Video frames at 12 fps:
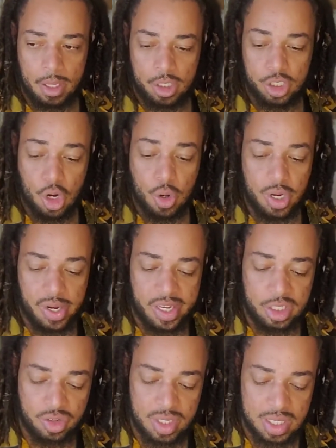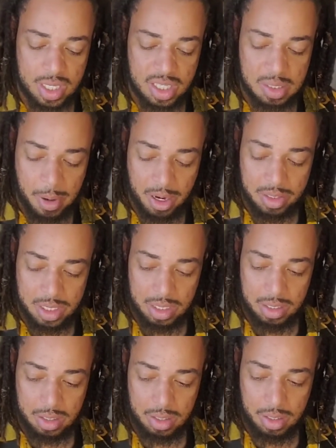show your interest in this
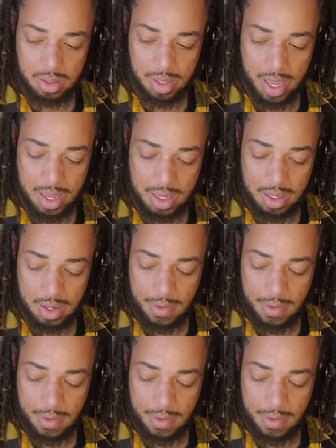person. Okay.